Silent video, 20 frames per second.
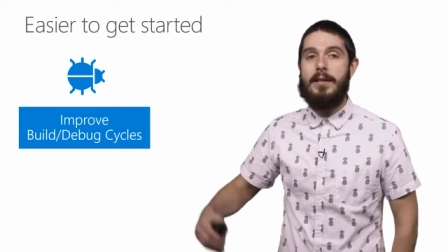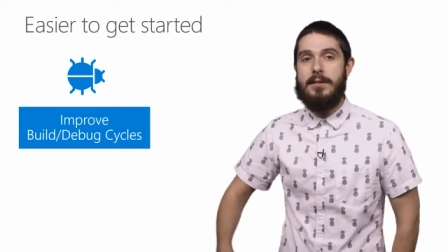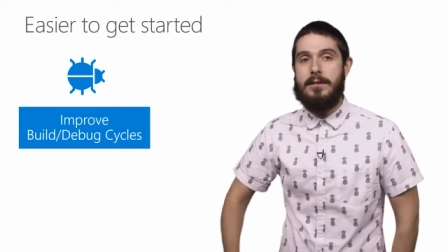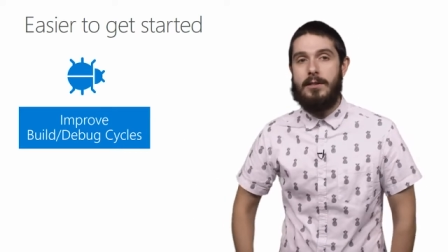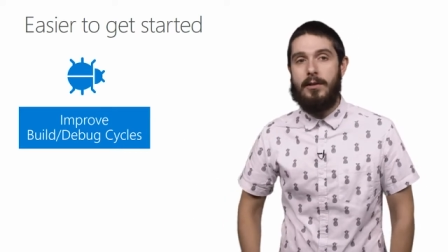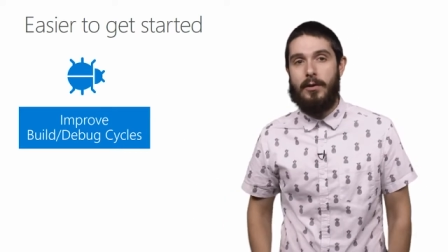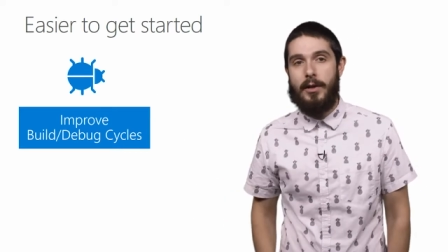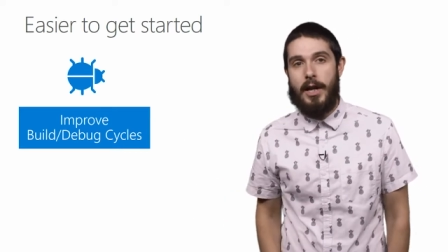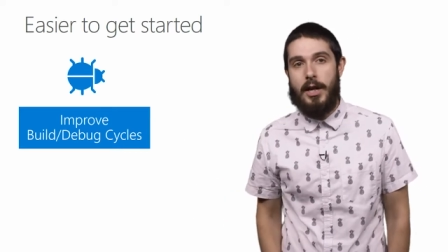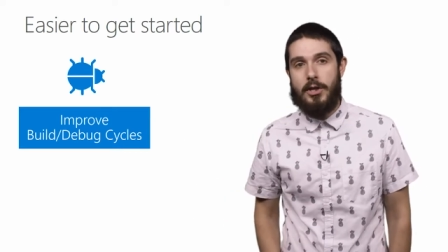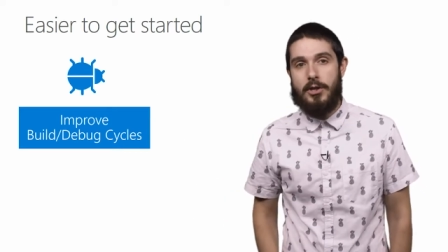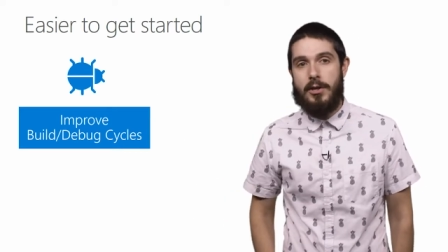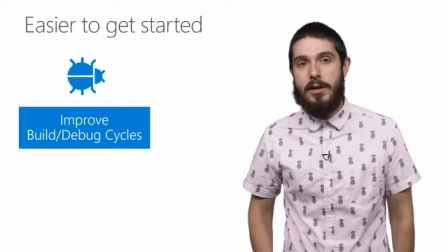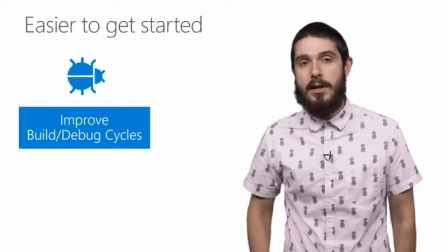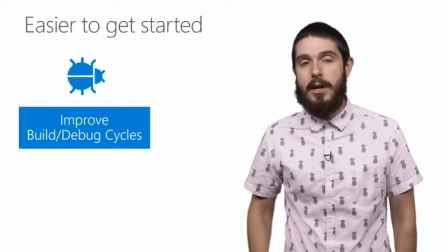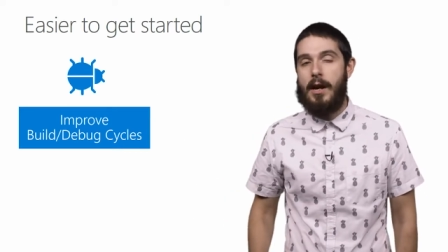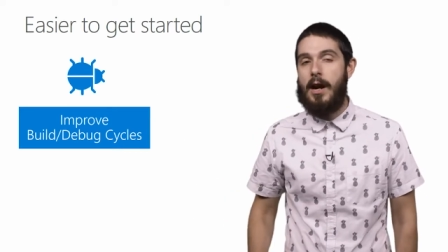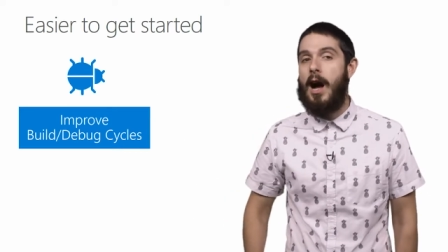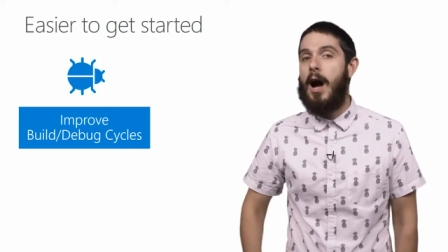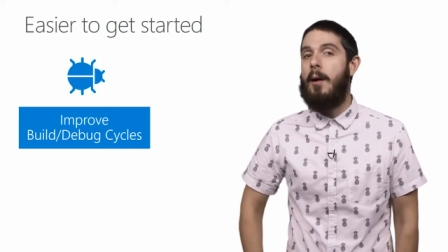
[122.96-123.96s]

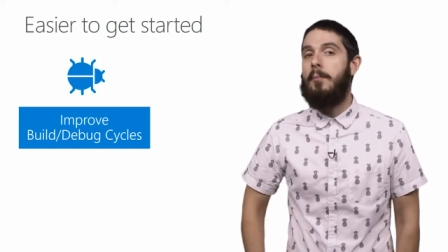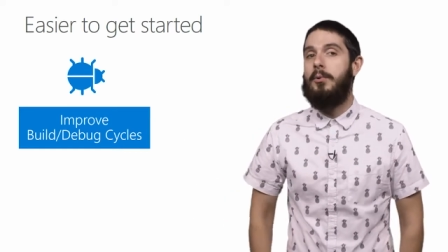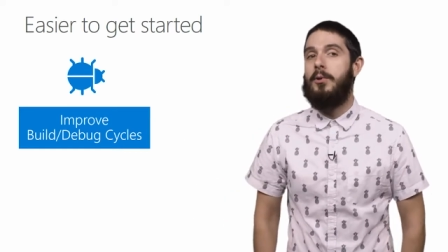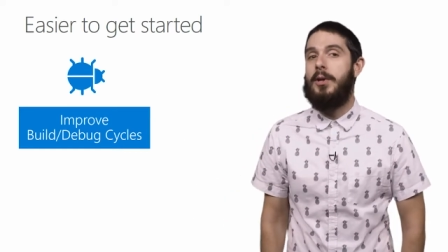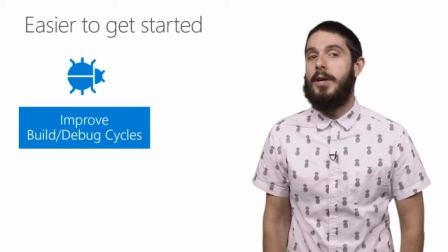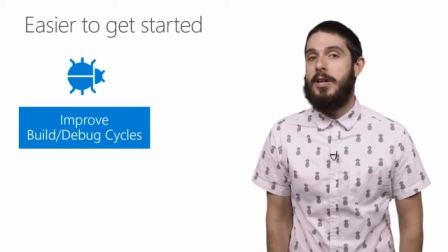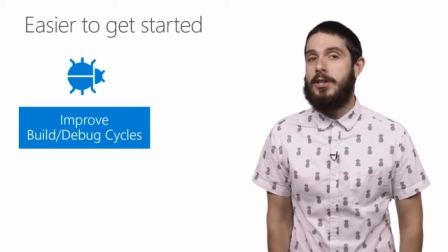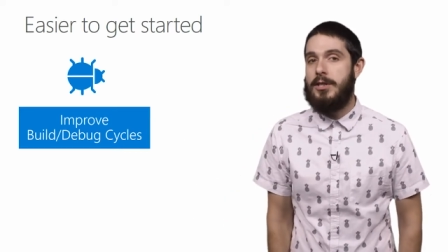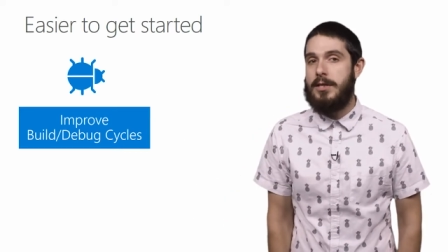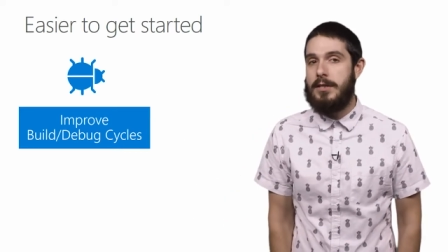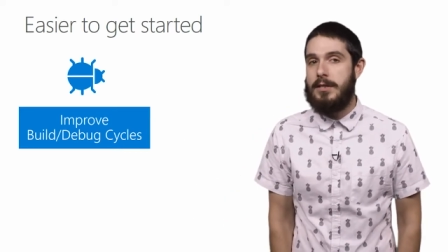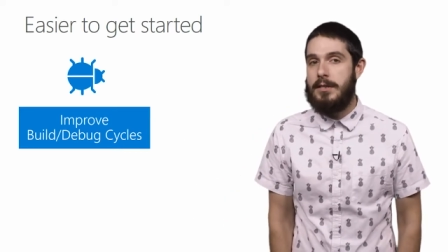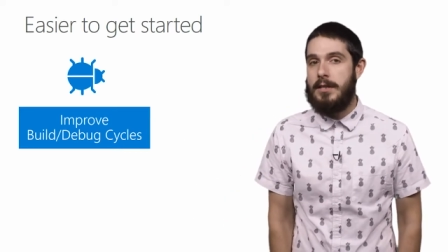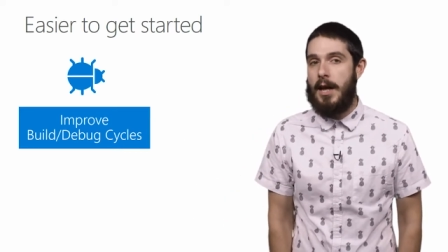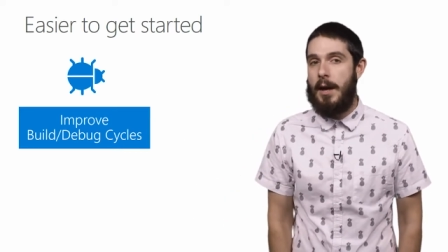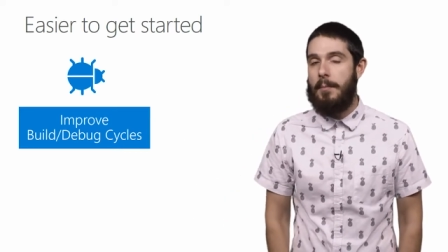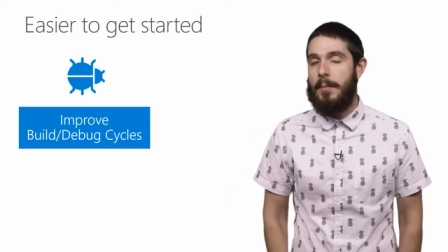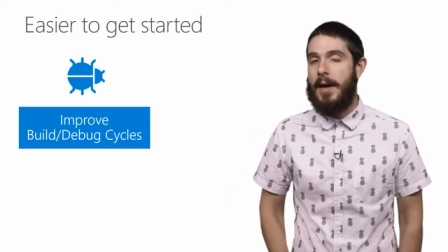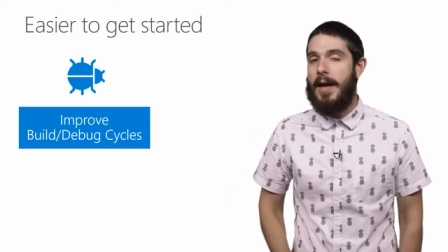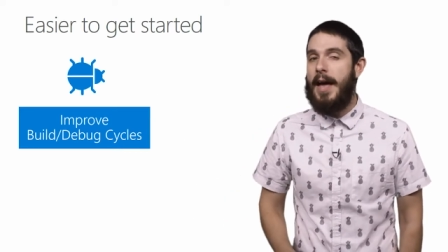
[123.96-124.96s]
installation and compilation
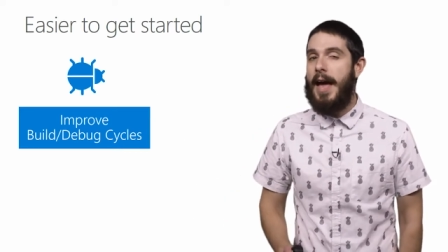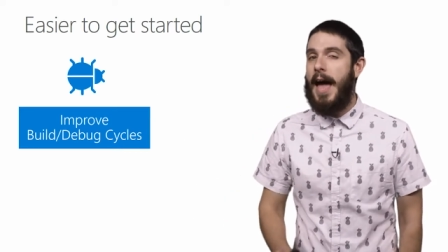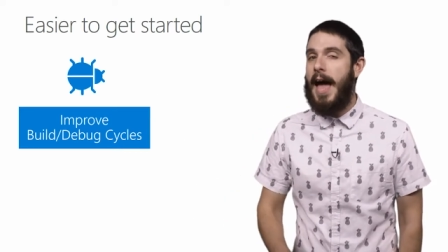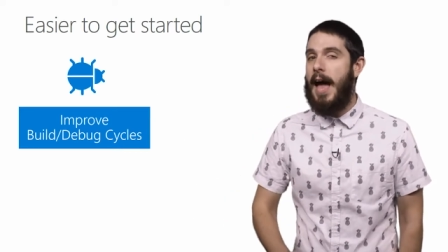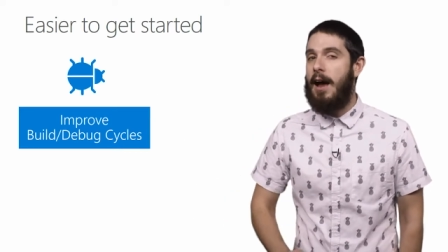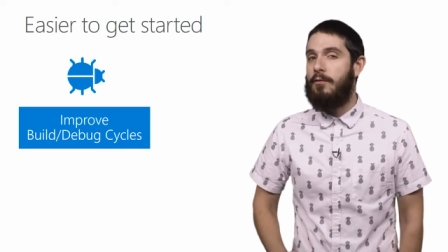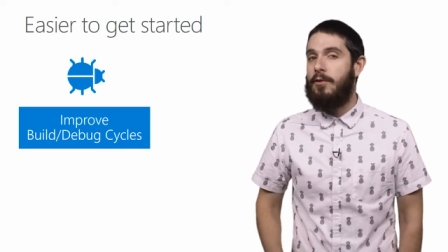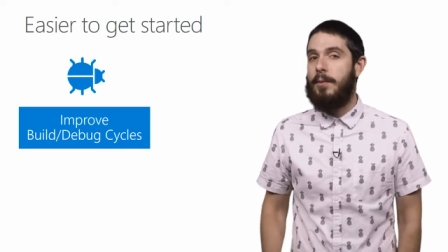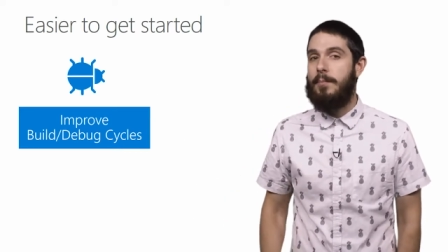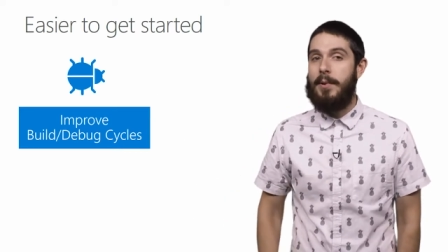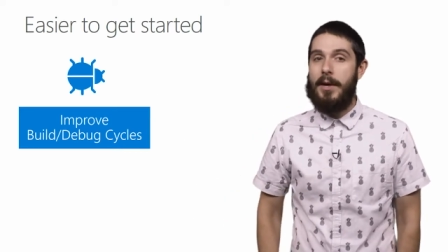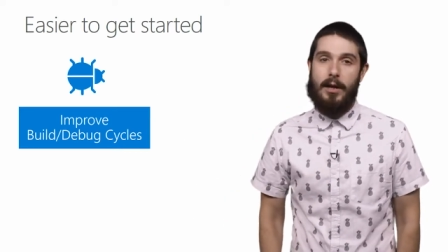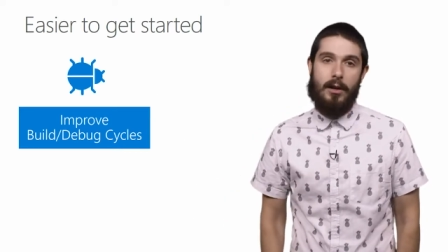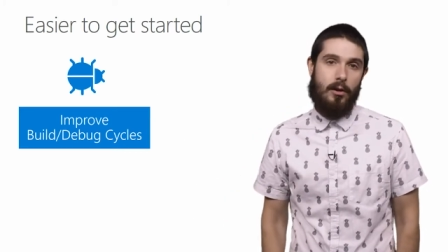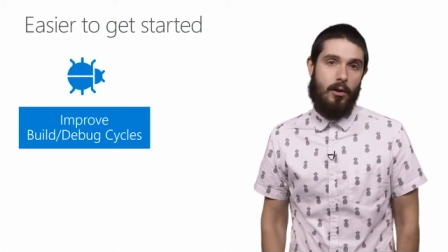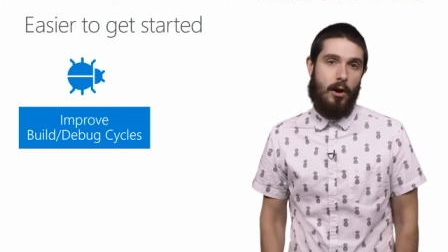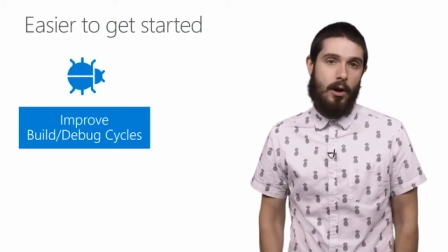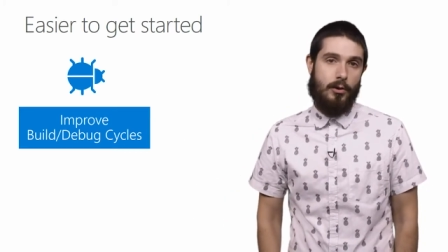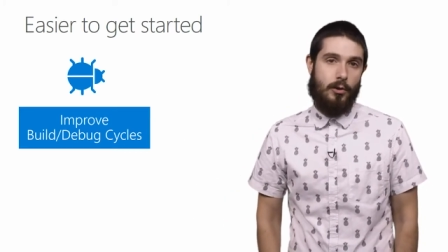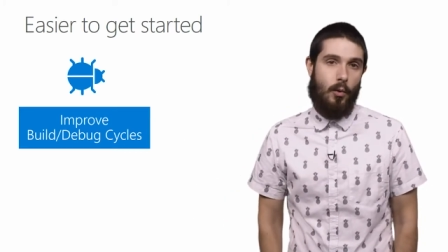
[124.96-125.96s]
step every bit
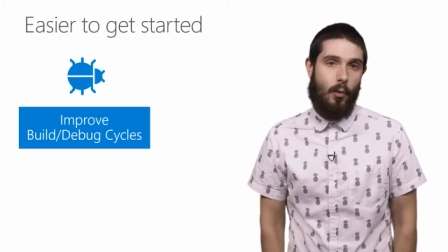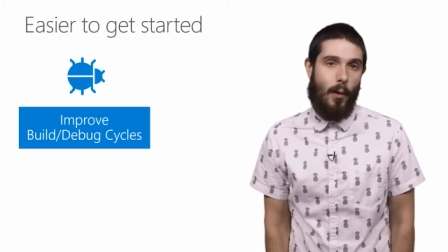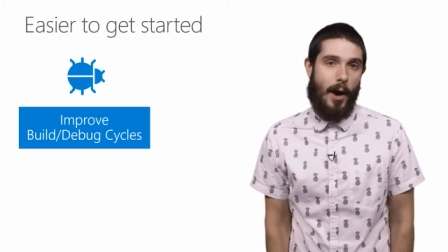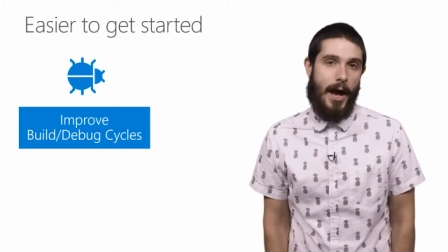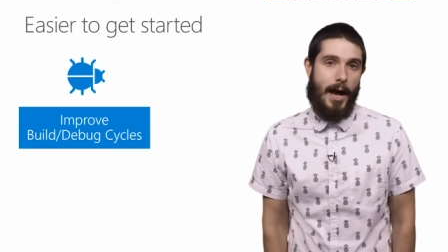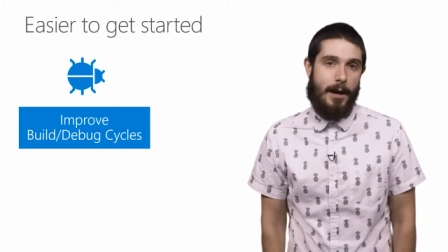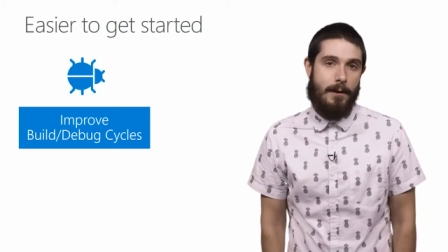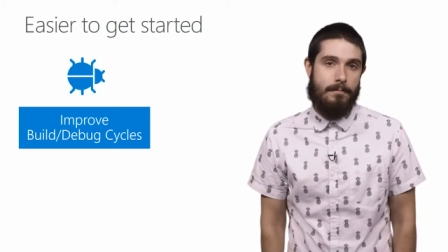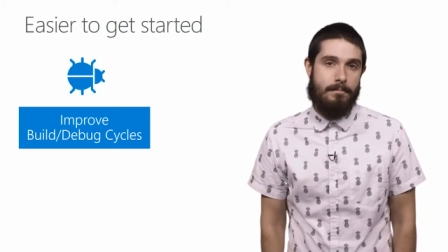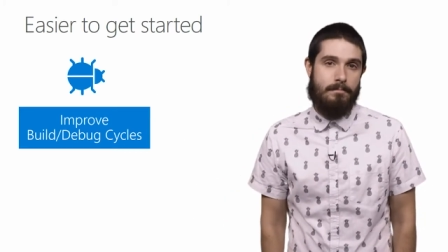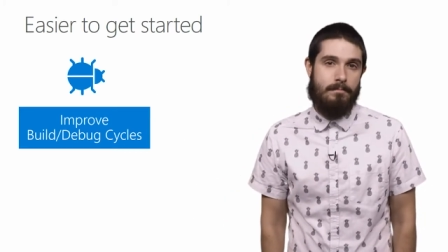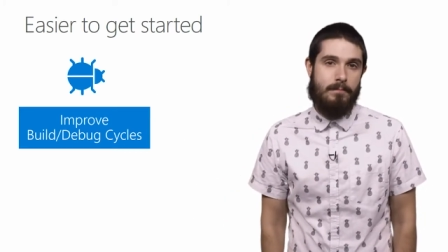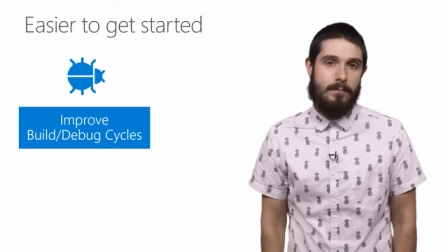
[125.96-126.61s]
along the way.